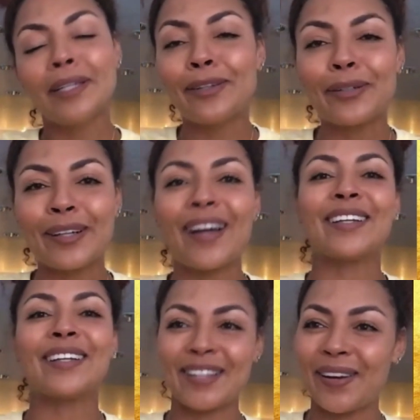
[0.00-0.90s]
Been through it.
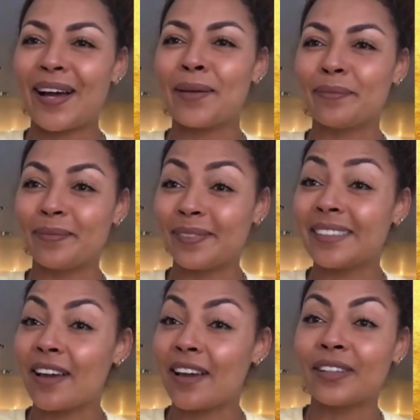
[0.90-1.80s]
So I'm
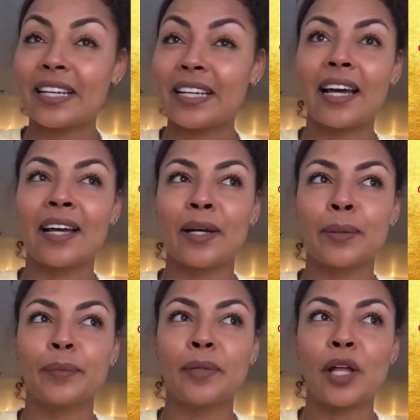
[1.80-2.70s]
definitely
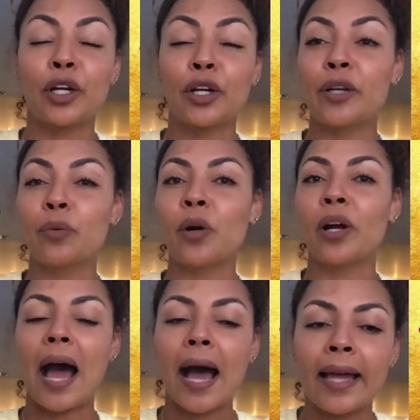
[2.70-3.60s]
learning
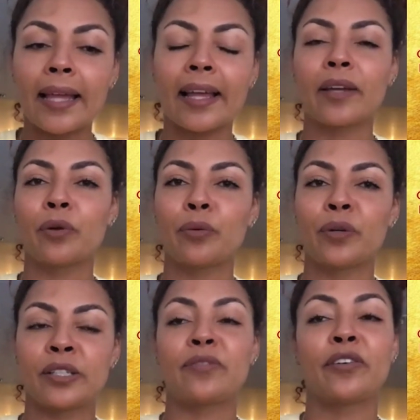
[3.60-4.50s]
what I like and what
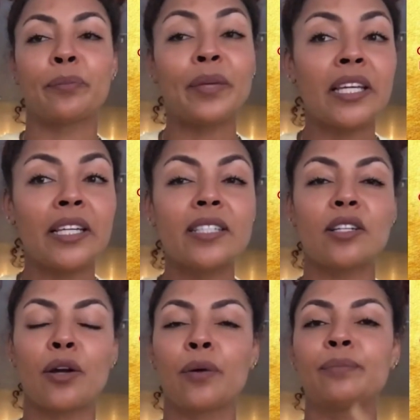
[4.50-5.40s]
works for me,
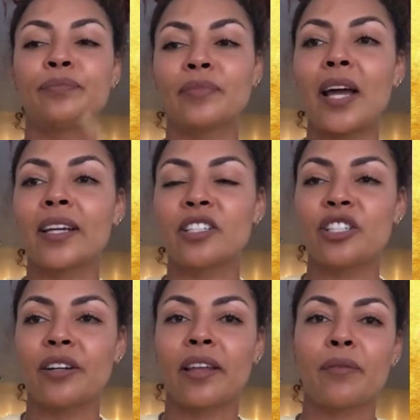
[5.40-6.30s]
so I can
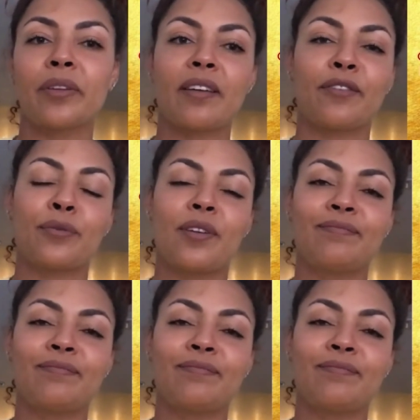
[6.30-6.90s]
share that with everyone.